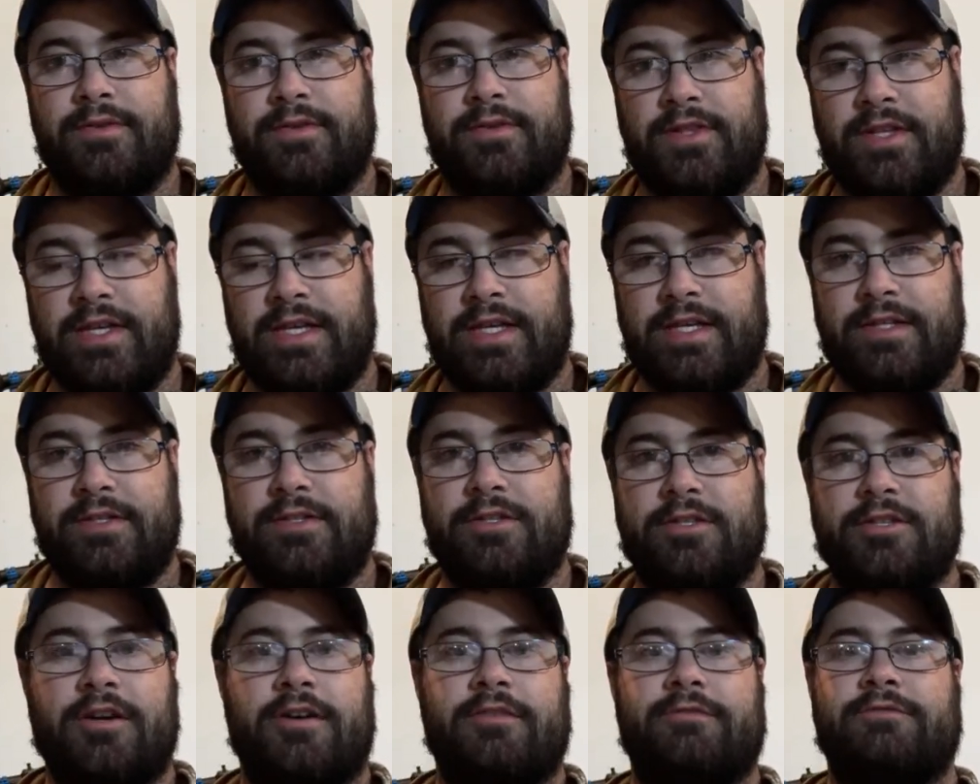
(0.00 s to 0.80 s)
the
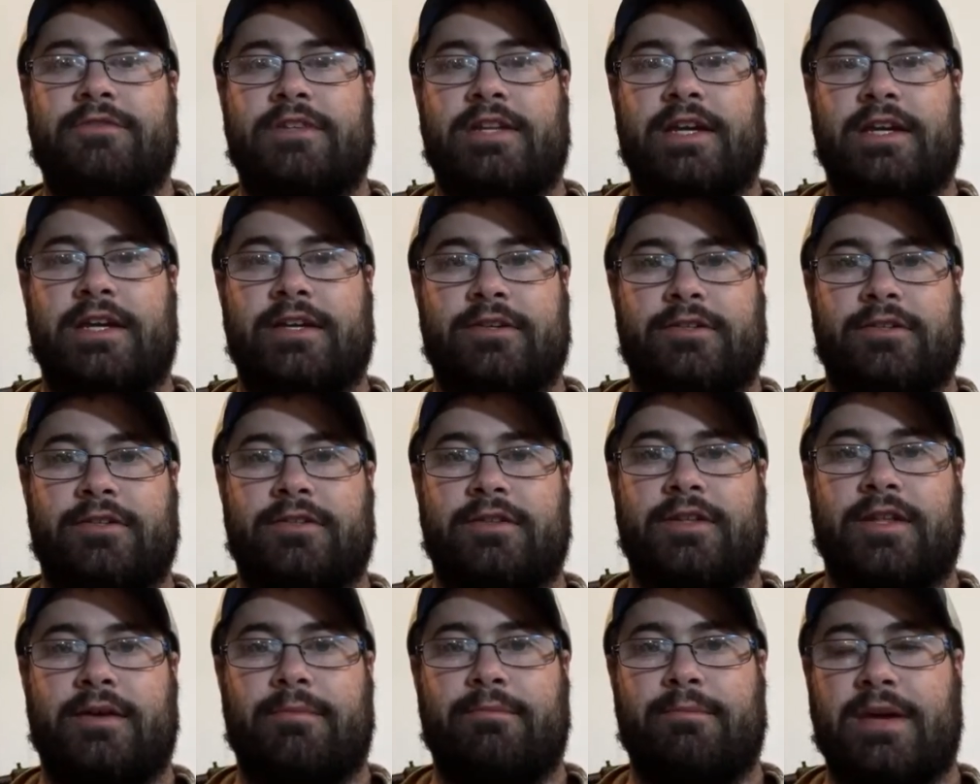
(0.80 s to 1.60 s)
dovetail, and
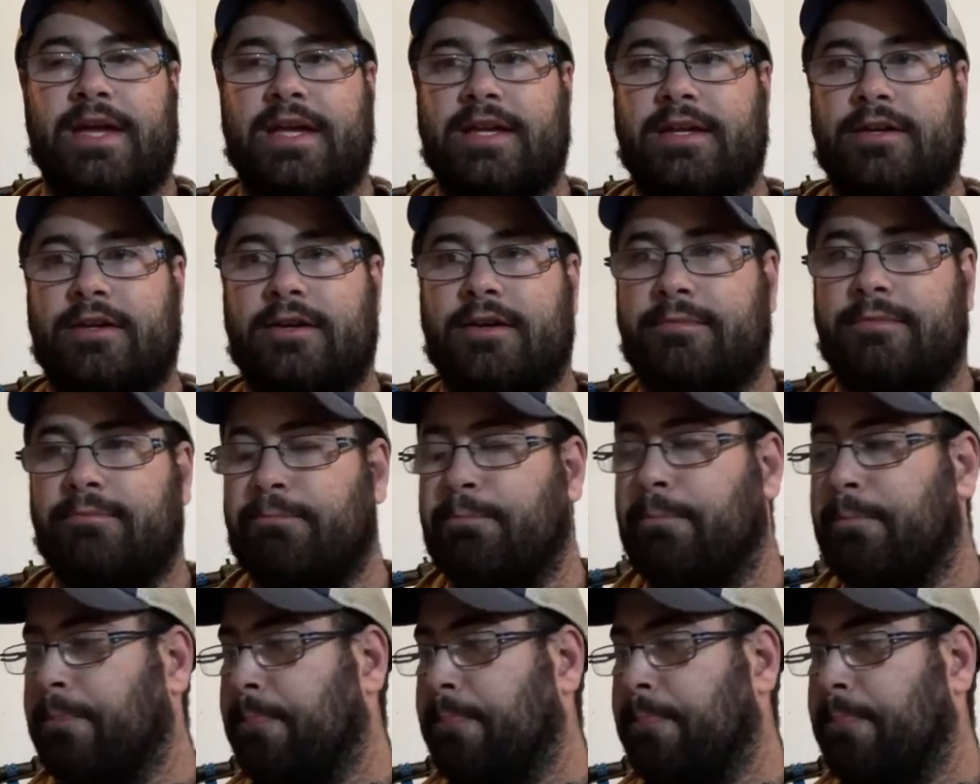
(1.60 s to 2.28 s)
they make them